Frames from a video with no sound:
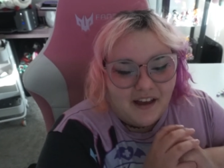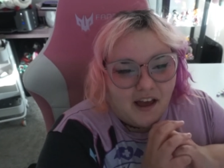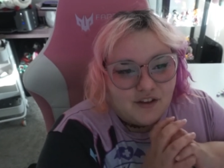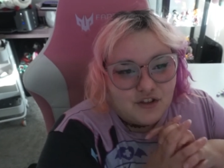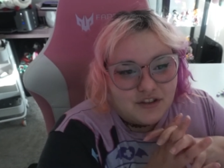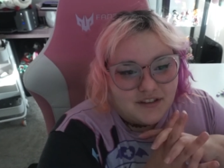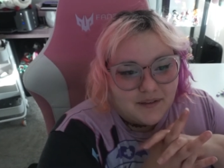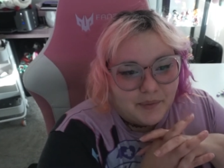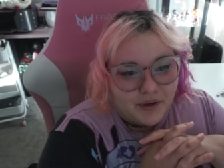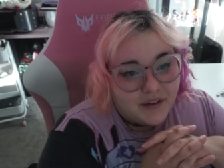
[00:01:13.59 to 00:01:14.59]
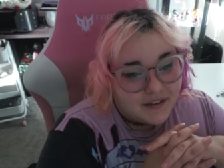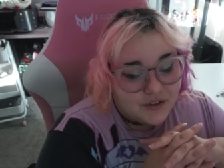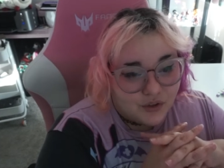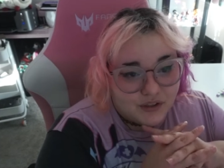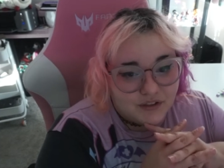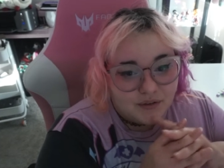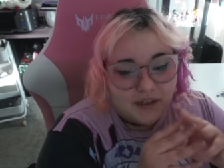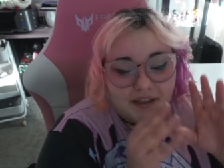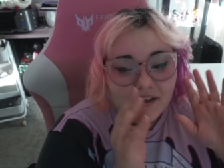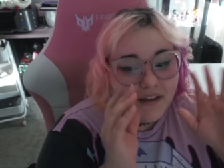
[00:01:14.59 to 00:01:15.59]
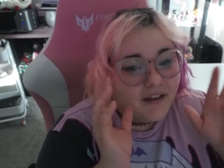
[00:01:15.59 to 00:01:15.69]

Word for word: I just apparently turned into like